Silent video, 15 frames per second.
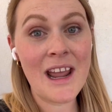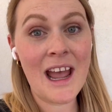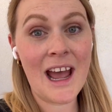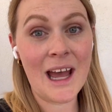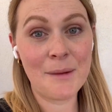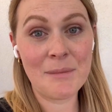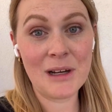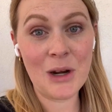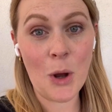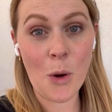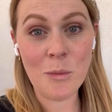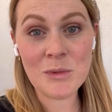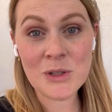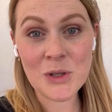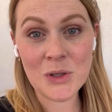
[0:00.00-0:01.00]
had been
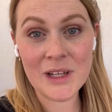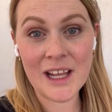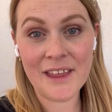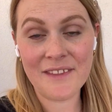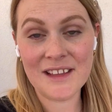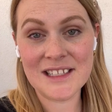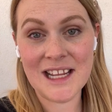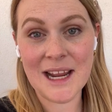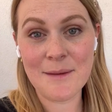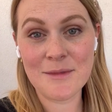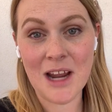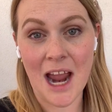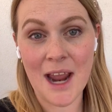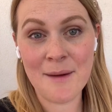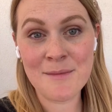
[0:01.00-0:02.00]
homeschooling at the same
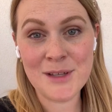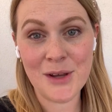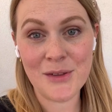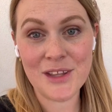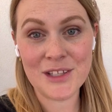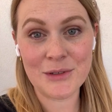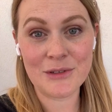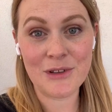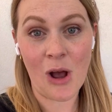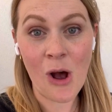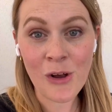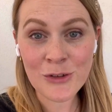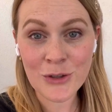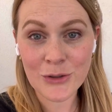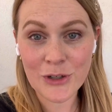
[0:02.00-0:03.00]
time, so this was
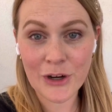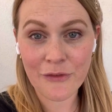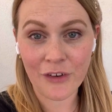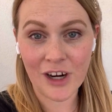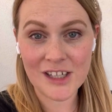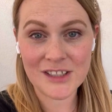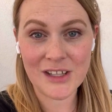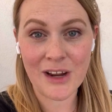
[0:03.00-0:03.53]
also new for us.